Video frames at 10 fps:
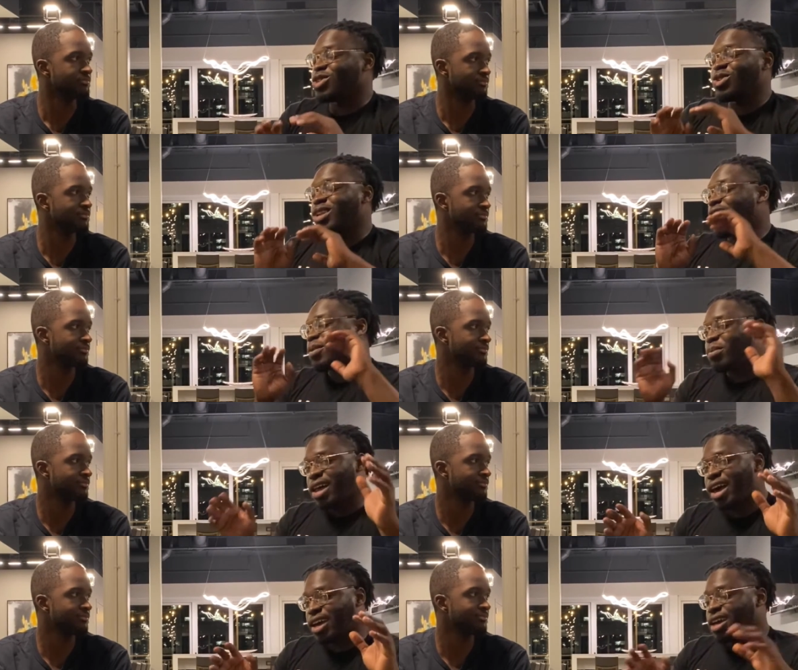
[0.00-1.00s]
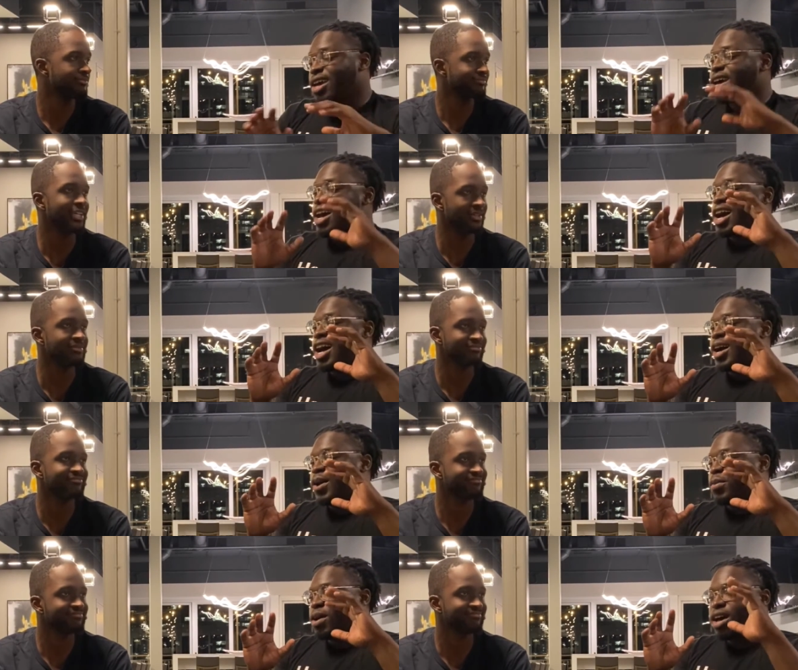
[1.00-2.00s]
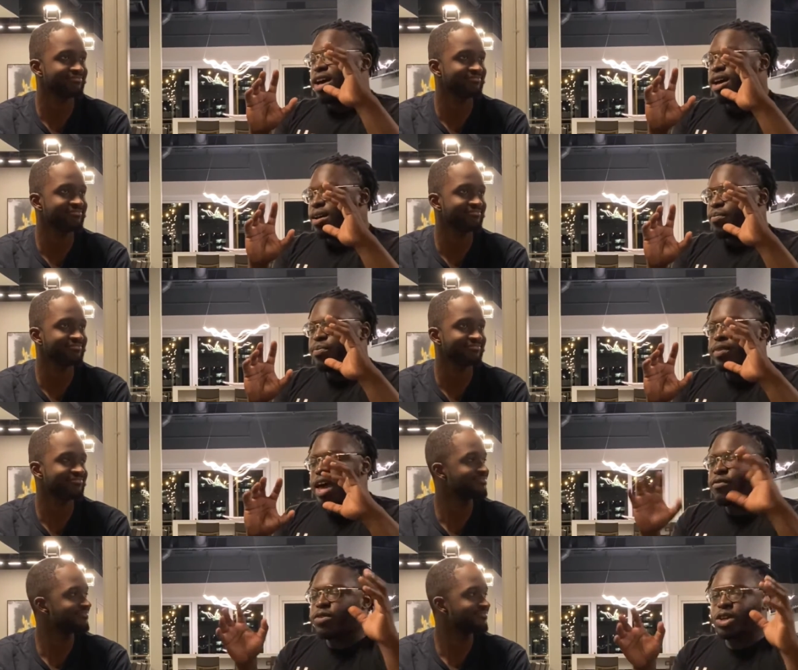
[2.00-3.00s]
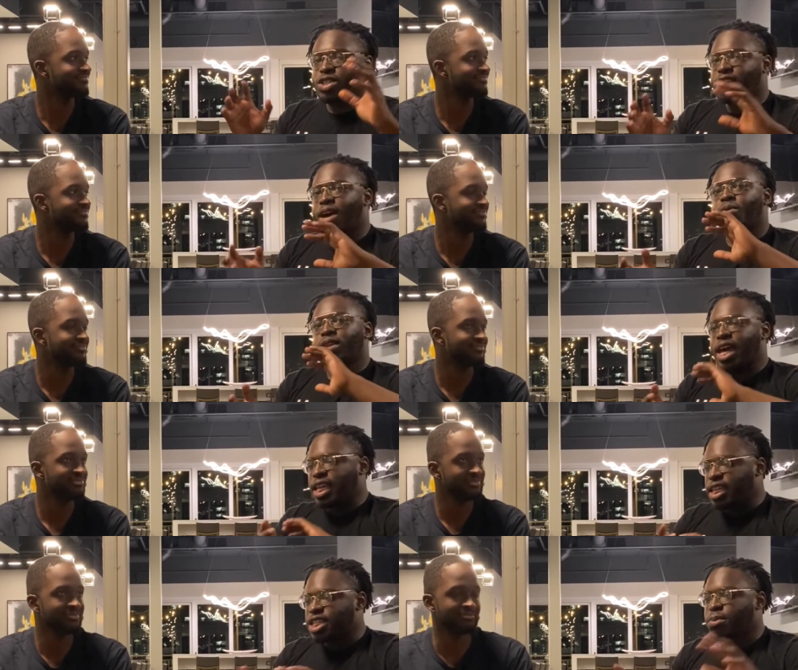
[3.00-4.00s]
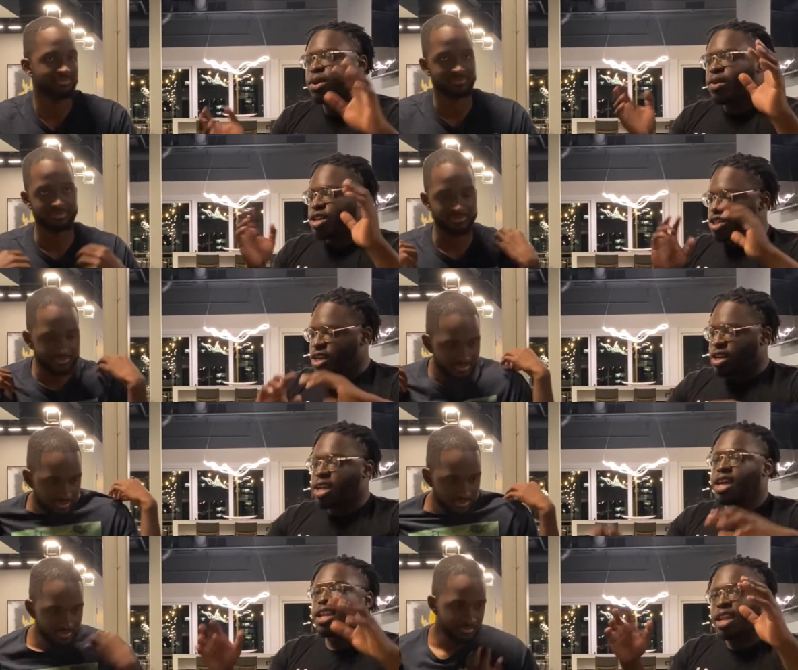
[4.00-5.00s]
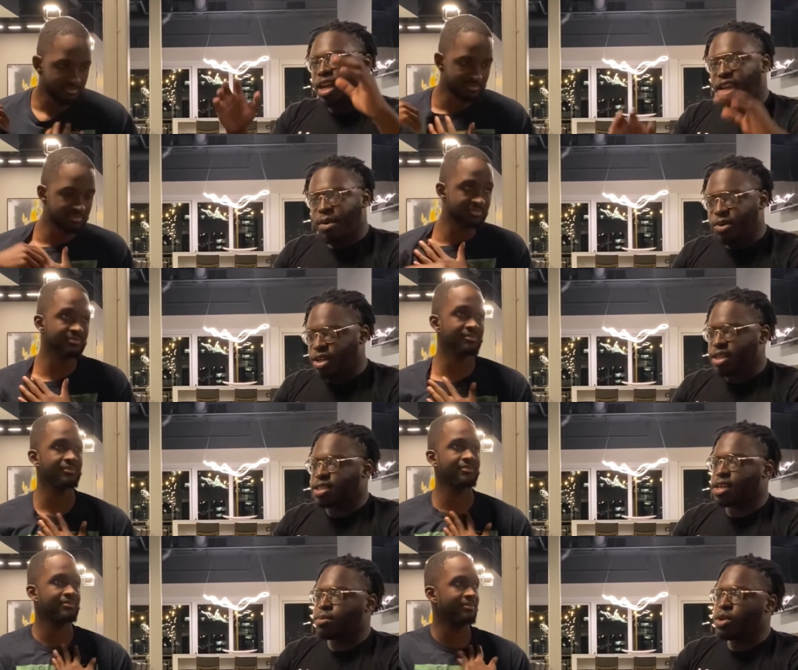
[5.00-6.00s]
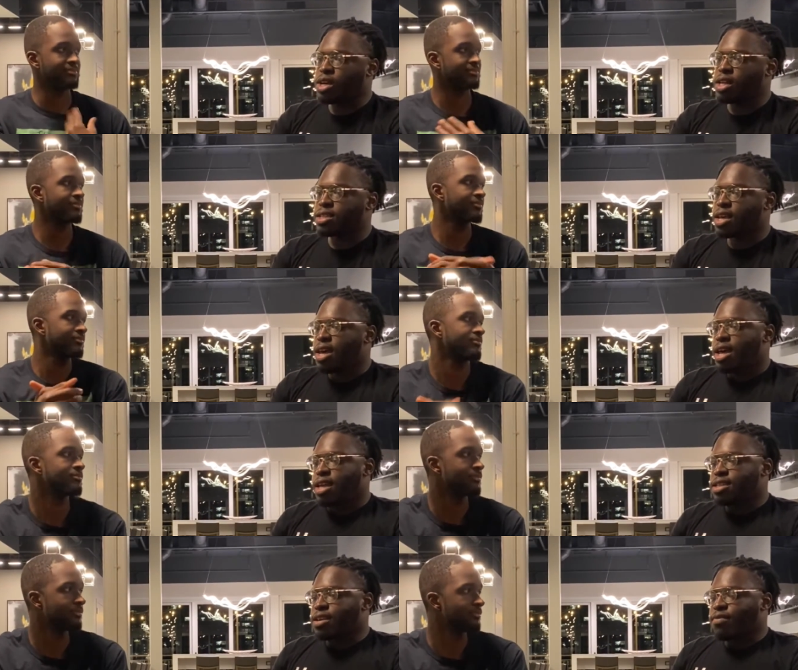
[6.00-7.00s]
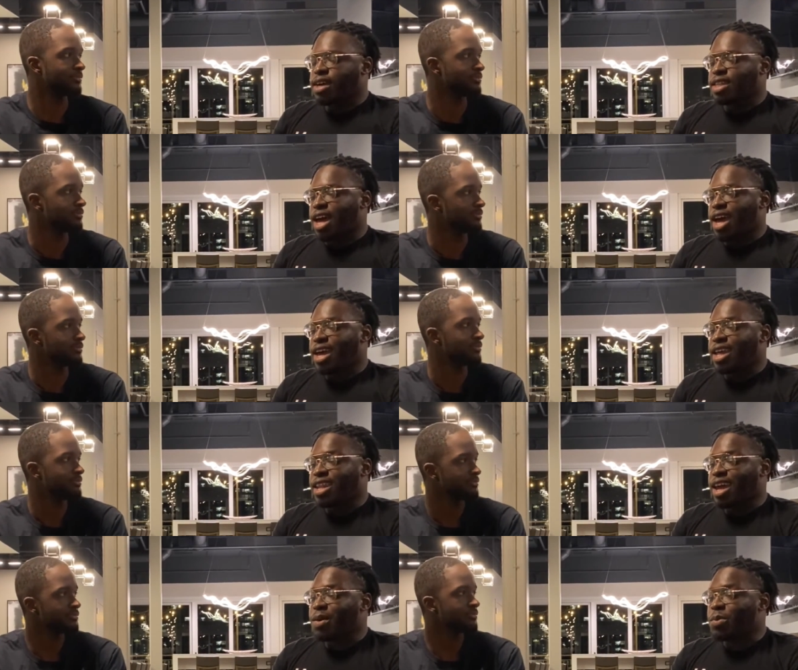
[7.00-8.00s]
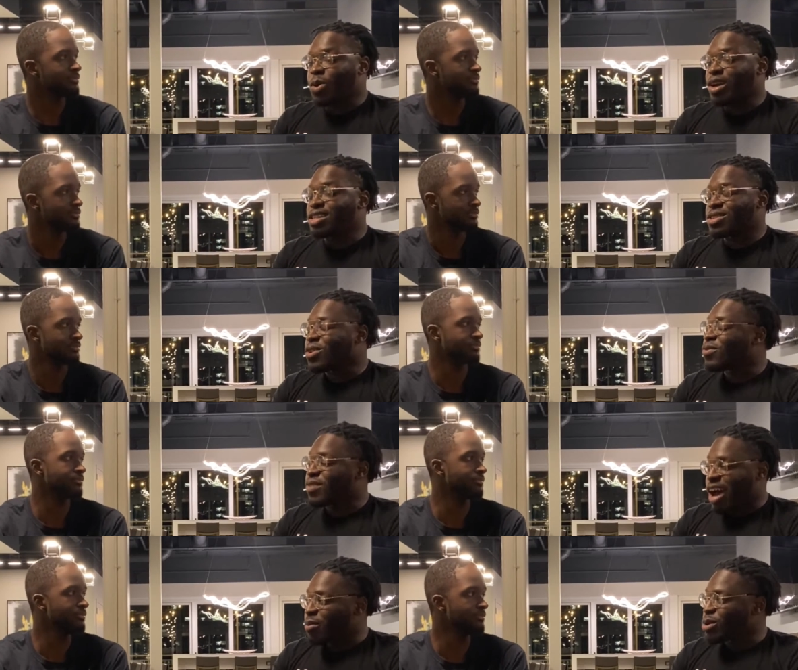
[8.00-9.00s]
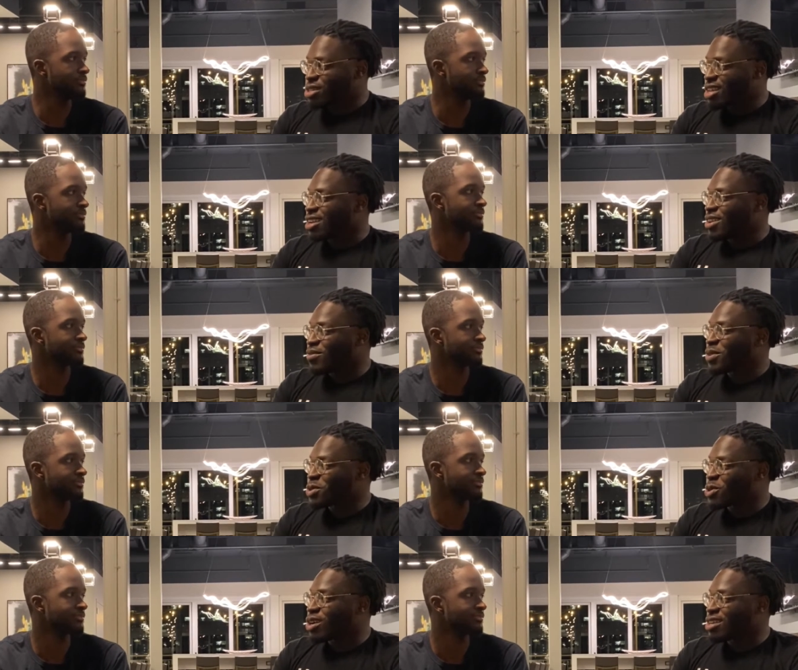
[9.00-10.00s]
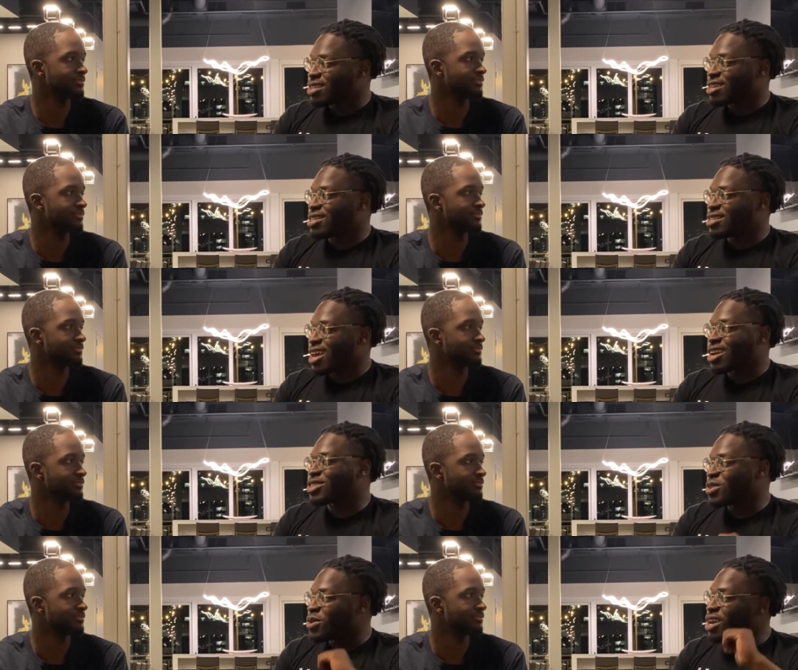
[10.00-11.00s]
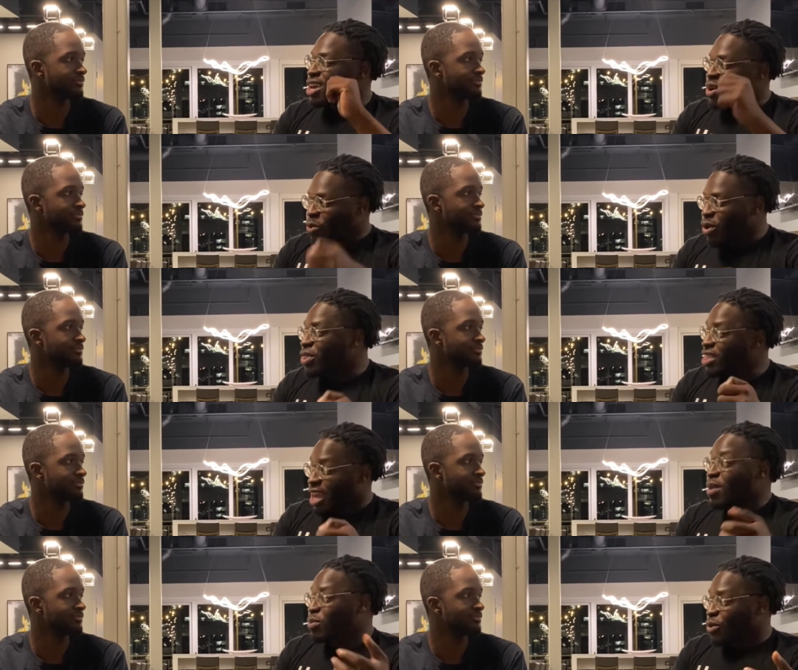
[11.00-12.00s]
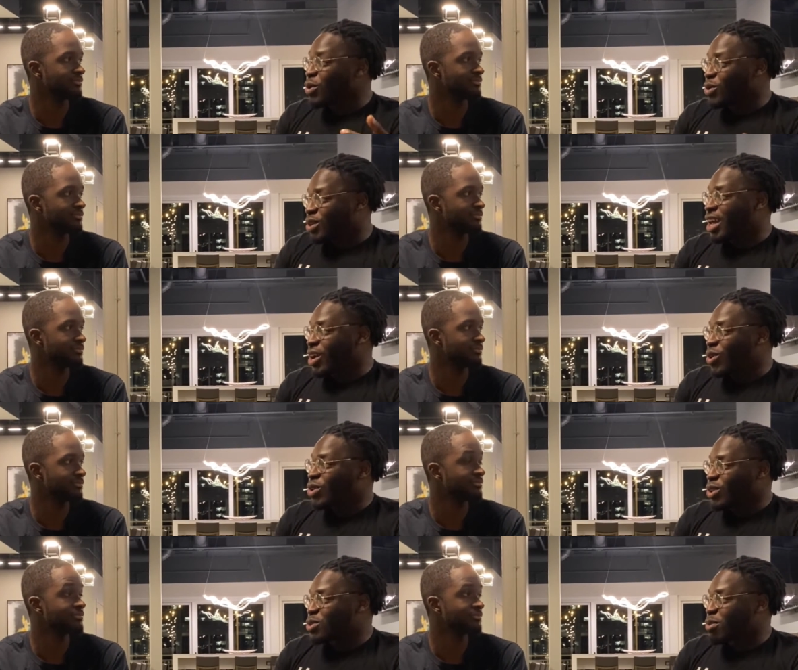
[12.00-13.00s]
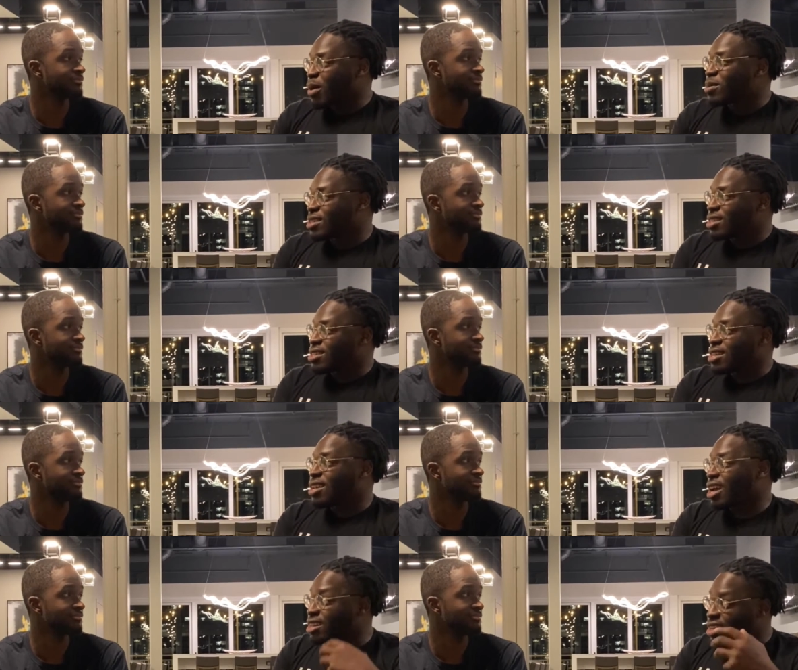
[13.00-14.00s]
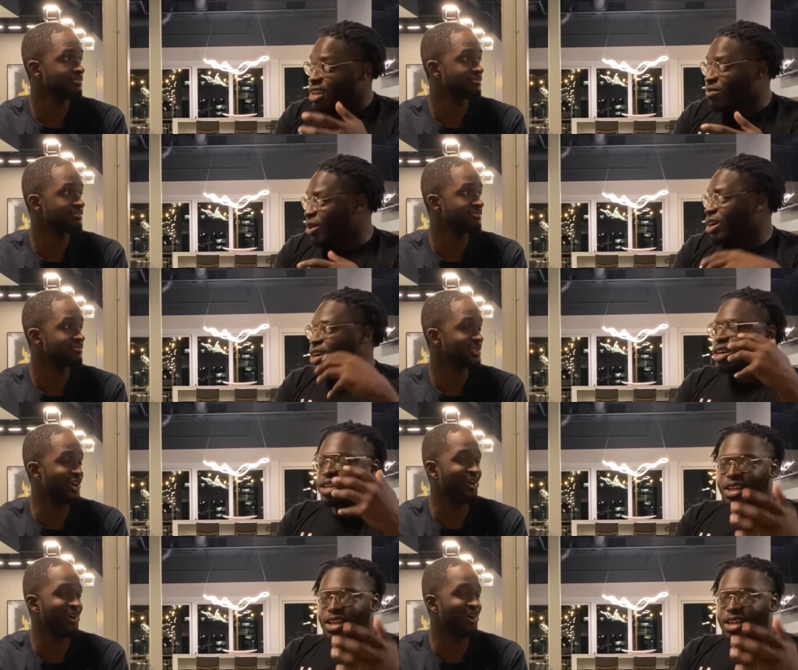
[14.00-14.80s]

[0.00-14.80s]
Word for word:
Speaker 1: to like black yeah. um, uh, efforts that would like lead to progression in like neighborhoods and communities and stuff like that. And like 0.05 percent of those organizations actually went came through like on those promises to like deliver you